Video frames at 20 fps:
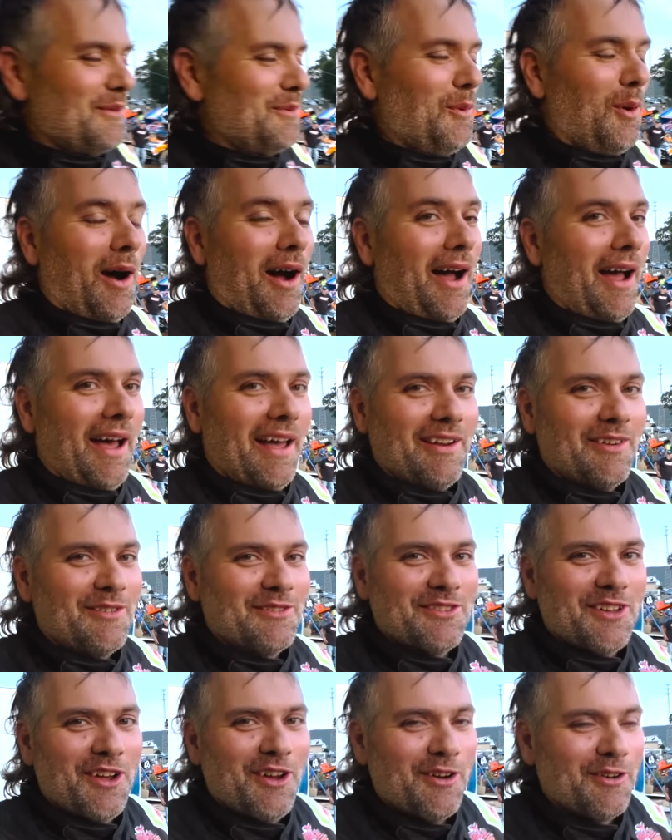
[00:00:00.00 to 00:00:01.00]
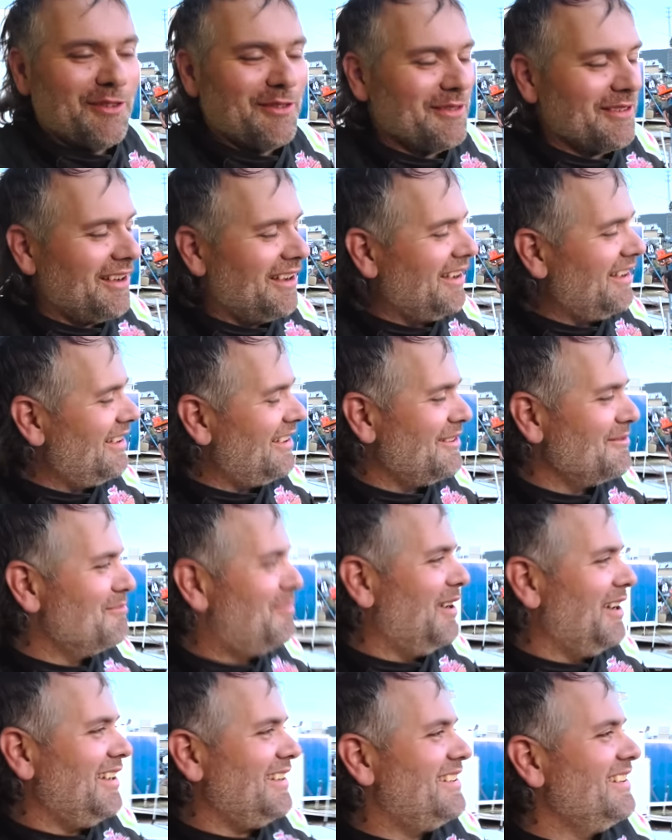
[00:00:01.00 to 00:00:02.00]
Why I don't know,
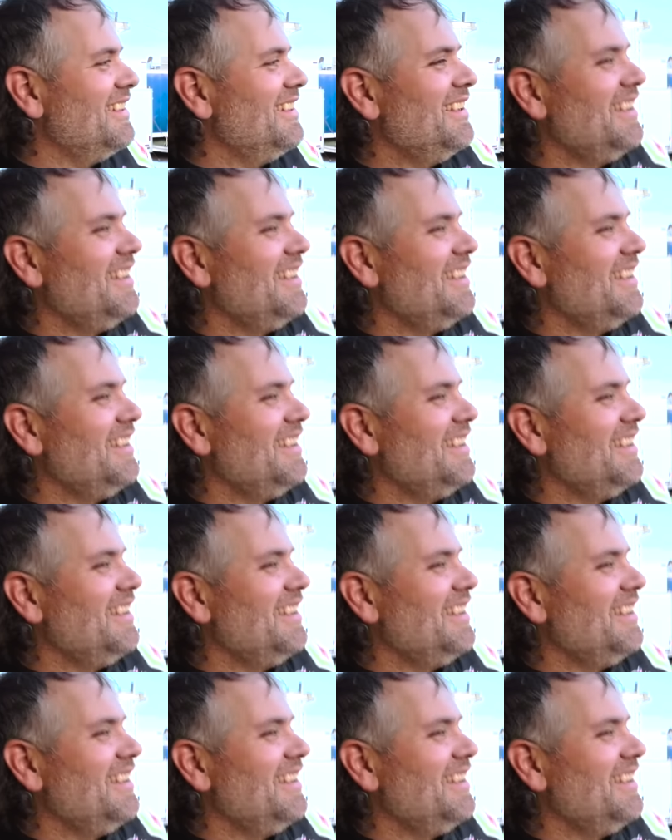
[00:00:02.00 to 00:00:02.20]
but.